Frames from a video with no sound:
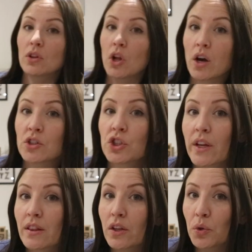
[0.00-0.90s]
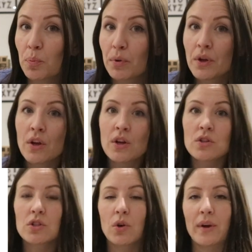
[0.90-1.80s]
launch and loop.
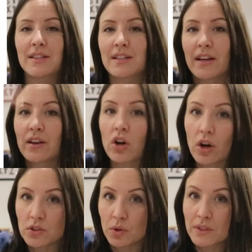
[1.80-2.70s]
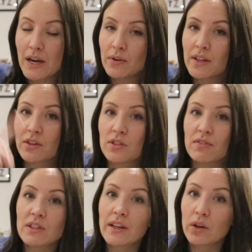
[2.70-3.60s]
So it's like cars go down it. There's
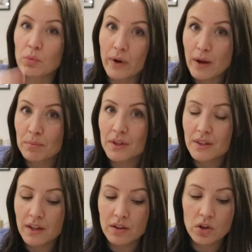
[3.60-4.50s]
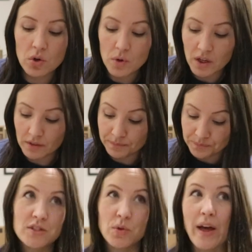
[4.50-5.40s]
even like a ramp that they can go on.
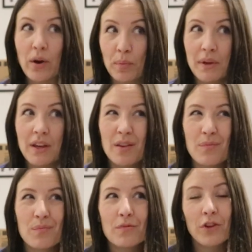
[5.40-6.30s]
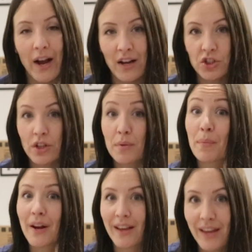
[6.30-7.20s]
So that'll be for Ashton,
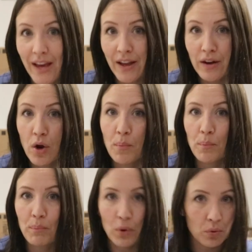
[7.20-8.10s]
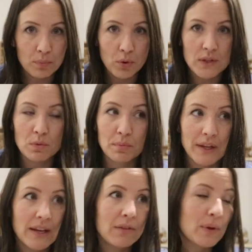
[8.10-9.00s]
but again, both boys will
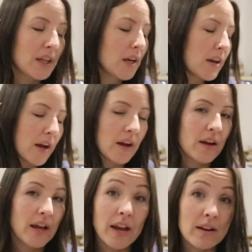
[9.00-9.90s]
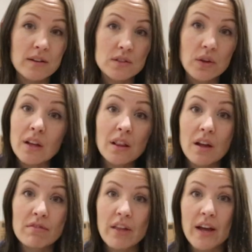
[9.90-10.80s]
play with it. Hayden is going to
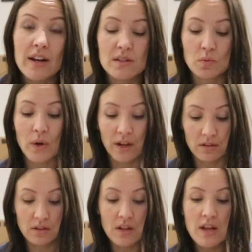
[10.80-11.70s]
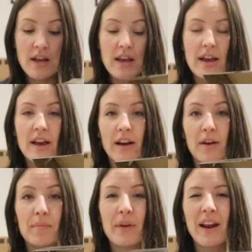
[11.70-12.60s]
love that as well.
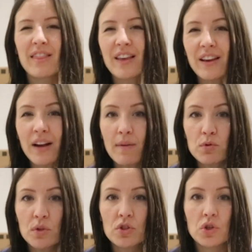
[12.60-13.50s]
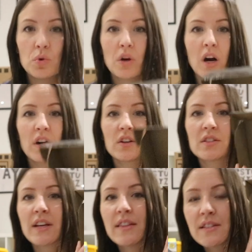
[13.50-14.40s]
Um, and I think it comes with two
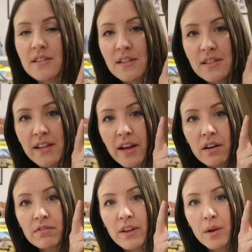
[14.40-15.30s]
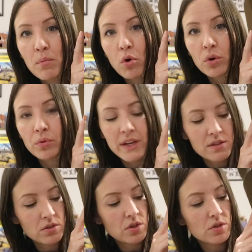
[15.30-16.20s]
cars, and this is a set of like more
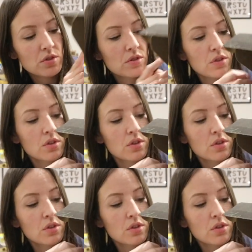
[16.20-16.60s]
racers